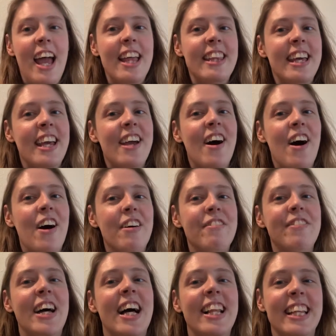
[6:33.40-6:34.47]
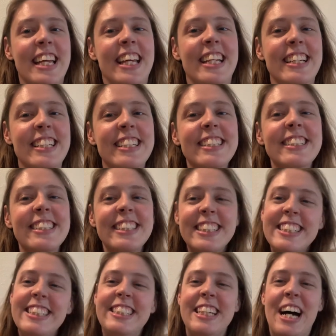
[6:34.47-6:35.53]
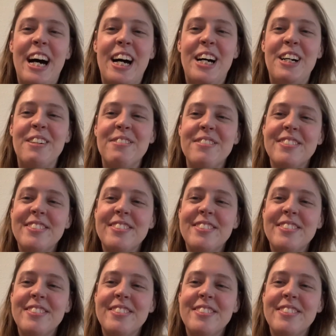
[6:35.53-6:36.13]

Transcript: and they all fell in. Good job.